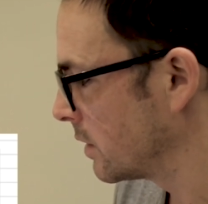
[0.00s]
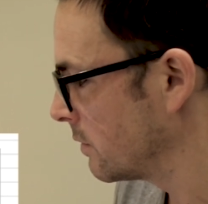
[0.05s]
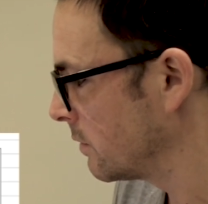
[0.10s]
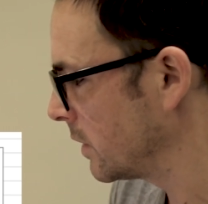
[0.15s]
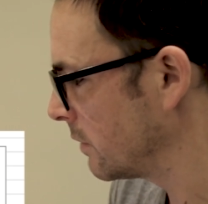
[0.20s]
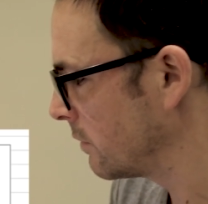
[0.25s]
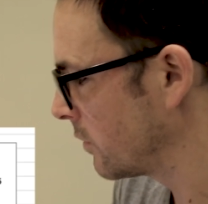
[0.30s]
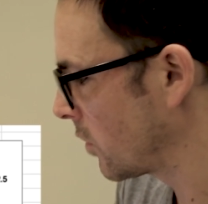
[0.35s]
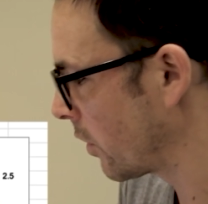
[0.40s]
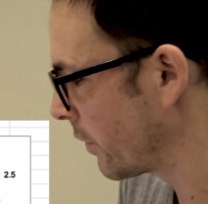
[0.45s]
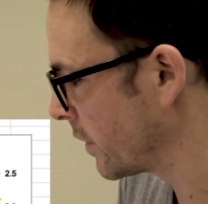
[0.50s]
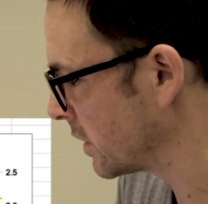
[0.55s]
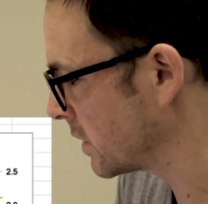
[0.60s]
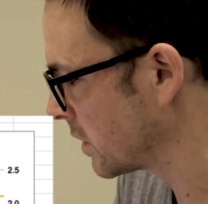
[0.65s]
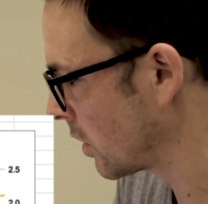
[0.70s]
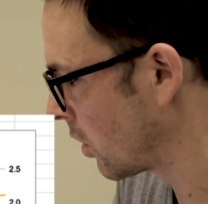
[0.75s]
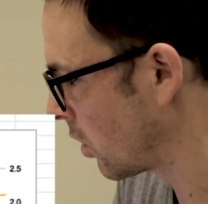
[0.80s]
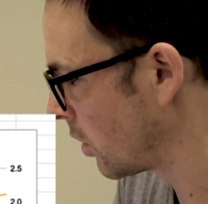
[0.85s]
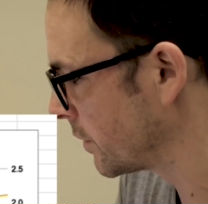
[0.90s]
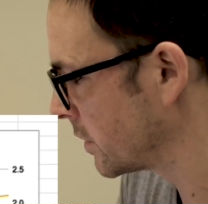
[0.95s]
we've got
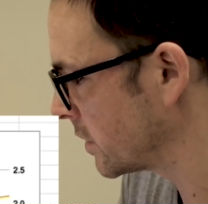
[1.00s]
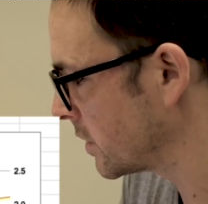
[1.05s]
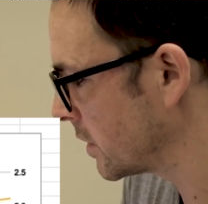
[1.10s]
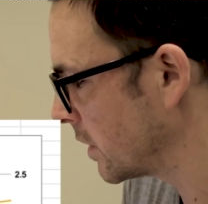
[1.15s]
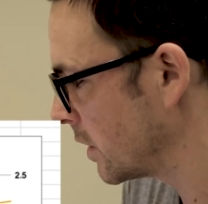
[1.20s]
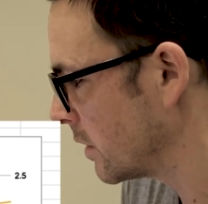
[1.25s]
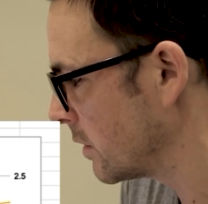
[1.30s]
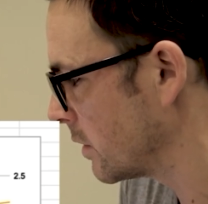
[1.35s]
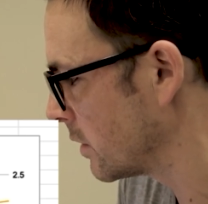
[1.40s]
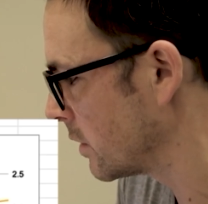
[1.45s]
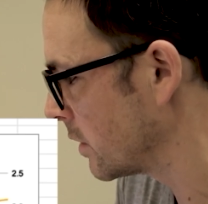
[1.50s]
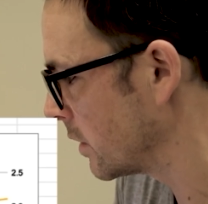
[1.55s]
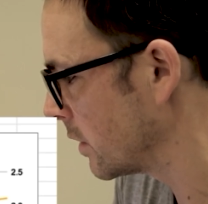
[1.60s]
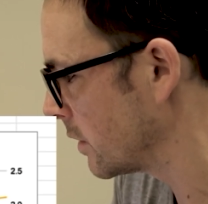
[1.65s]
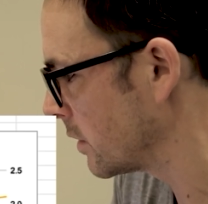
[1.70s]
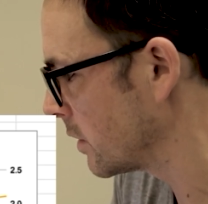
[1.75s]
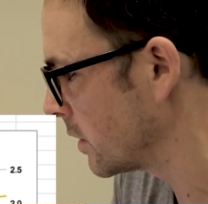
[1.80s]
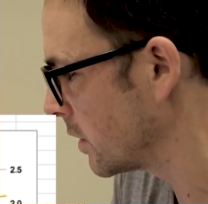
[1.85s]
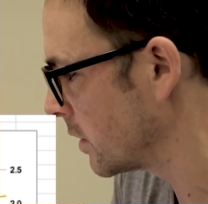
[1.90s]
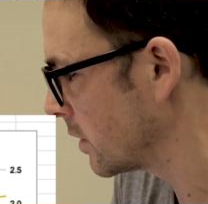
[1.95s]
this oddity that
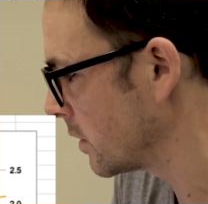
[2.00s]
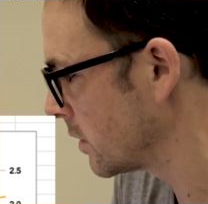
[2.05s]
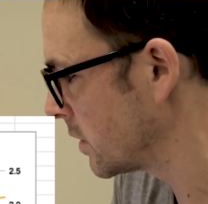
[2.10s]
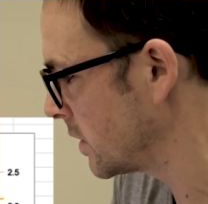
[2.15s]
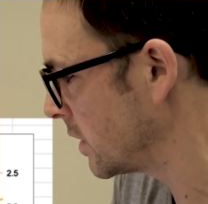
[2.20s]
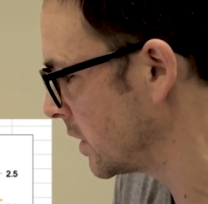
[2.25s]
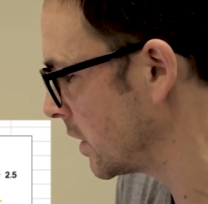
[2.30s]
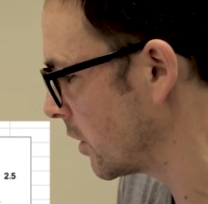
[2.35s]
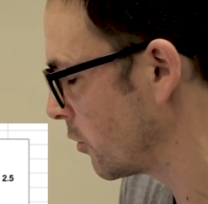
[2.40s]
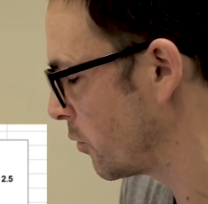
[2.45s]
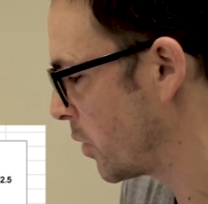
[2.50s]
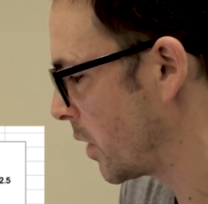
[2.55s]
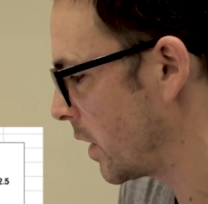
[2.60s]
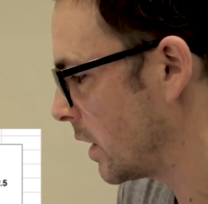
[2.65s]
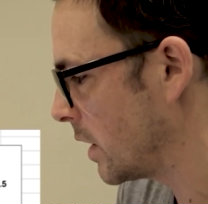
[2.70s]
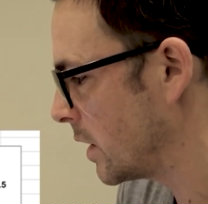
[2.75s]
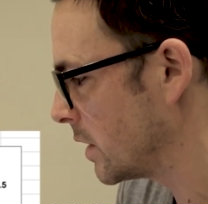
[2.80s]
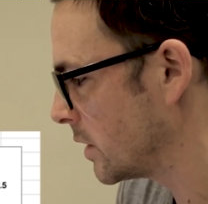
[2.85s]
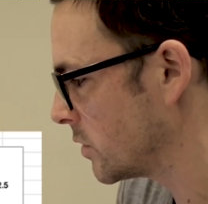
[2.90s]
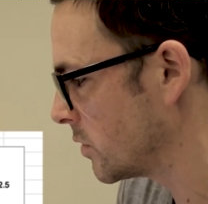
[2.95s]
the COP
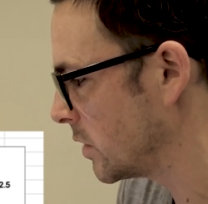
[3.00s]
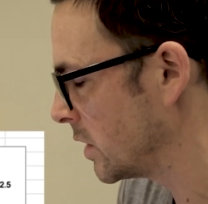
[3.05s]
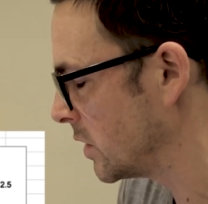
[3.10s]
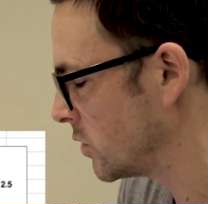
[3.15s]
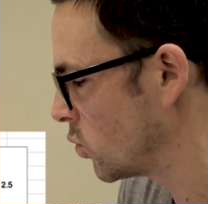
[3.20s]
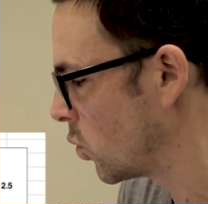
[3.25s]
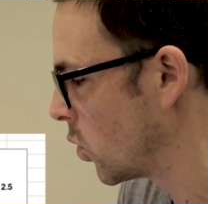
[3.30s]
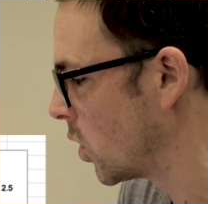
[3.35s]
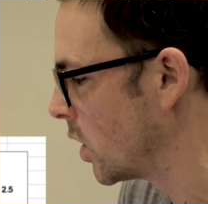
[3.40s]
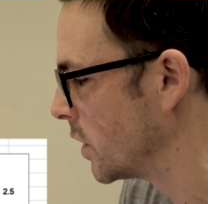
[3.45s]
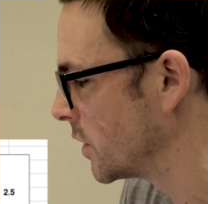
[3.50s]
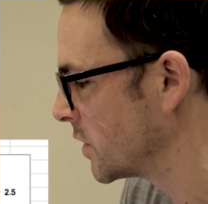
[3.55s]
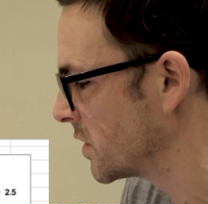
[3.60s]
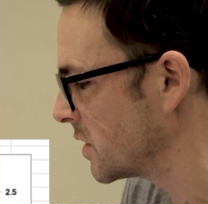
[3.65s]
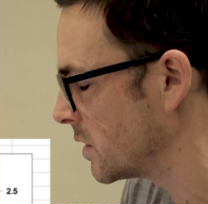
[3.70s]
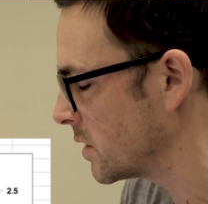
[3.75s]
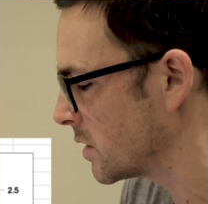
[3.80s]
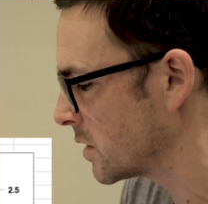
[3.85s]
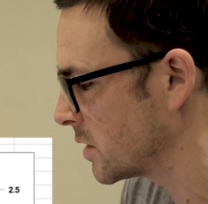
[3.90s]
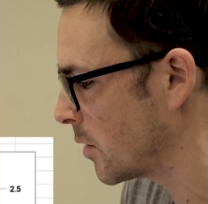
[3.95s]
is
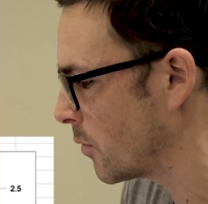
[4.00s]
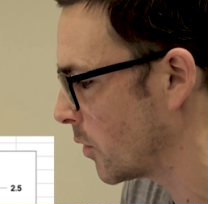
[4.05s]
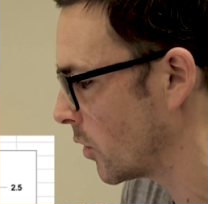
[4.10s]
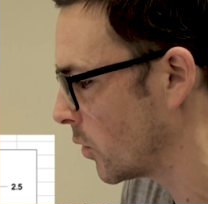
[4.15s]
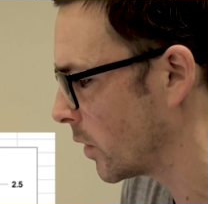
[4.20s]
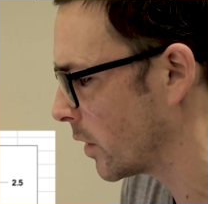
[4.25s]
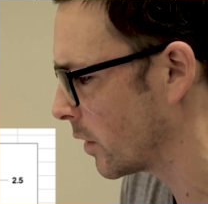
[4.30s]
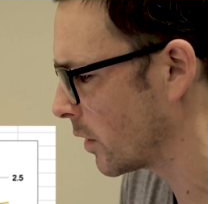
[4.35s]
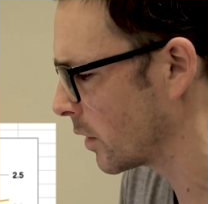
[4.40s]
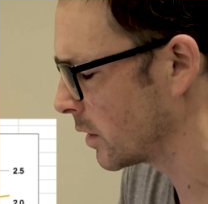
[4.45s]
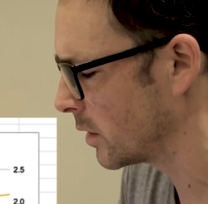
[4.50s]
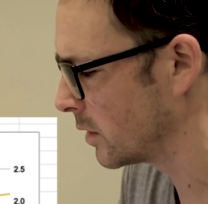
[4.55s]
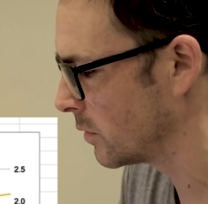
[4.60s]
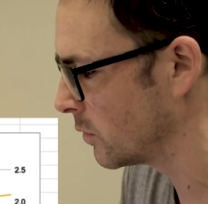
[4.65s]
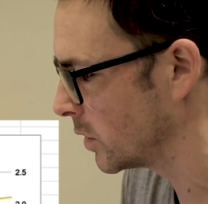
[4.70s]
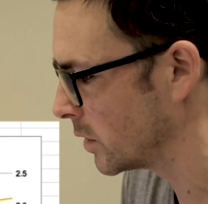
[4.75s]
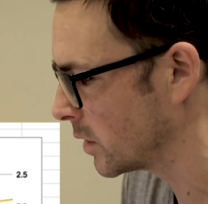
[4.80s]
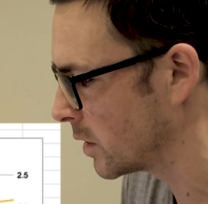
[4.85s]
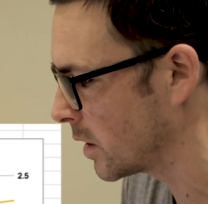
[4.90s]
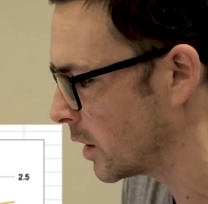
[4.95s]
worse in the summer, where I
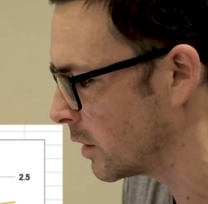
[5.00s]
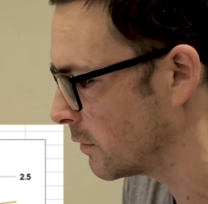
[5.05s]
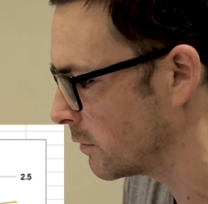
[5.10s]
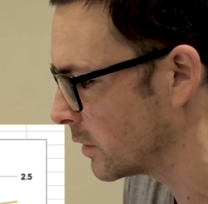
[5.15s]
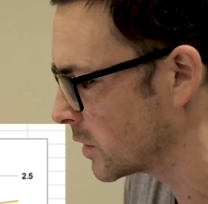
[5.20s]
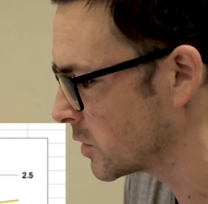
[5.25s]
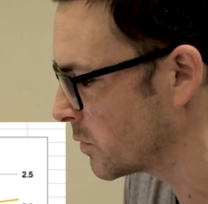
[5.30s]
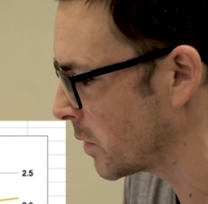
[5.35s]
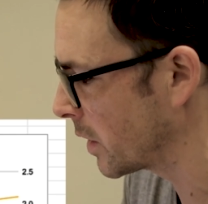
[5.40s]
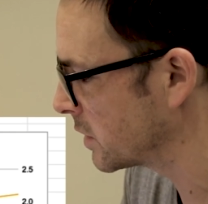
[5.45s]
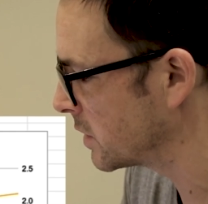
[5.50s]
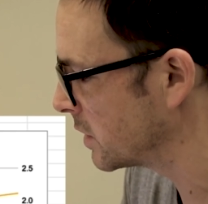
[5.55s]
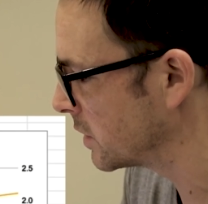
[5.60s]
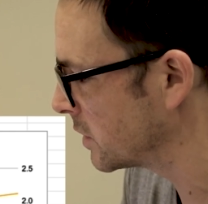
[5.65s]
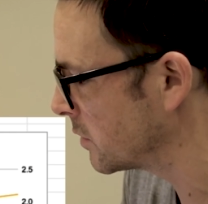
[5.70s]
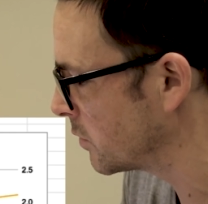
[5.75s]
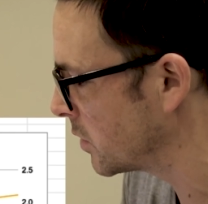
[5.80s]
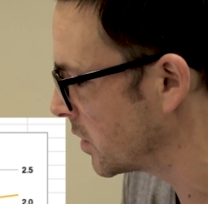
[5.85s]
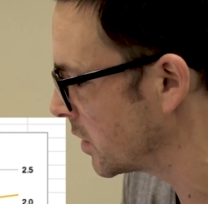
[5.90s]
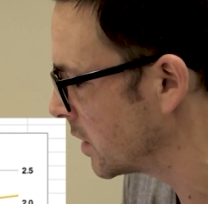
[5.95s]
would kind of expect it
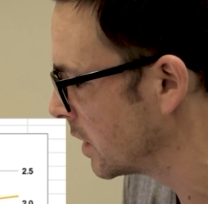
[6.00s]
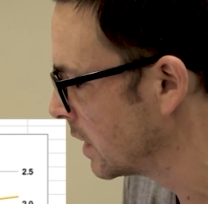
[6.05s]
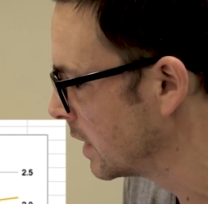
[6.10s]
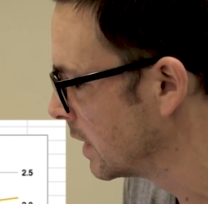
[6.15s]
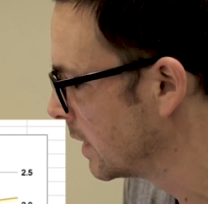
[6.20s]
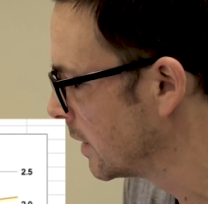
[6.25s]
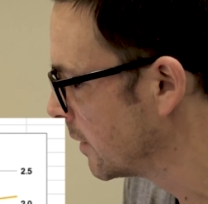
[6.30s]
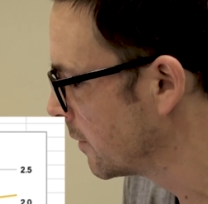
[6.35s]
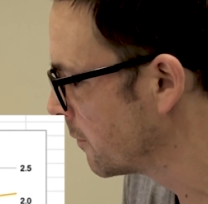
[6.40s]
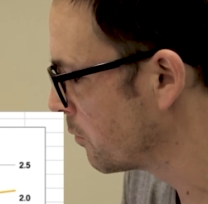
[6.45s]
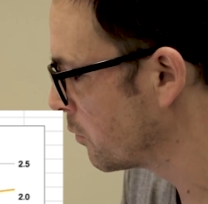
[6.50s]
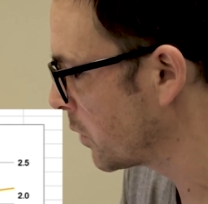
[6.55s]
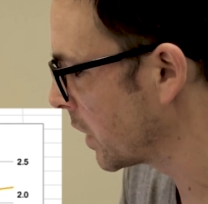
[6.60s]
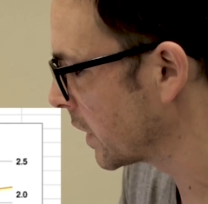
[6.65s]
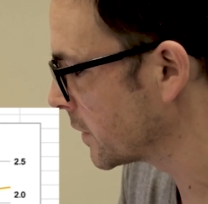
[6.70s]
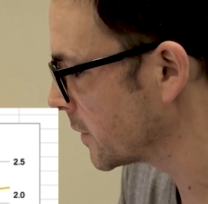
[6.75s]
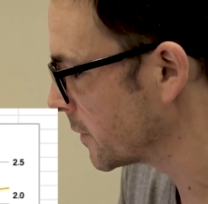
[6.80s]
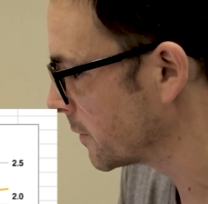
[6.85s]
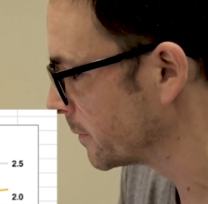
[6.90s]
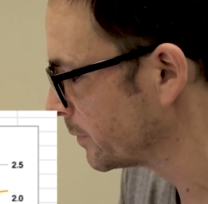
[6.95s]
to be
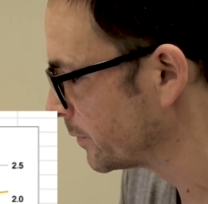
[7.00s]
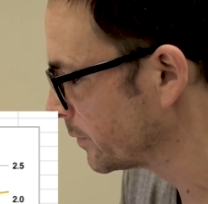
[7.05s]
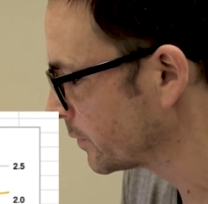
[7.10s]
better.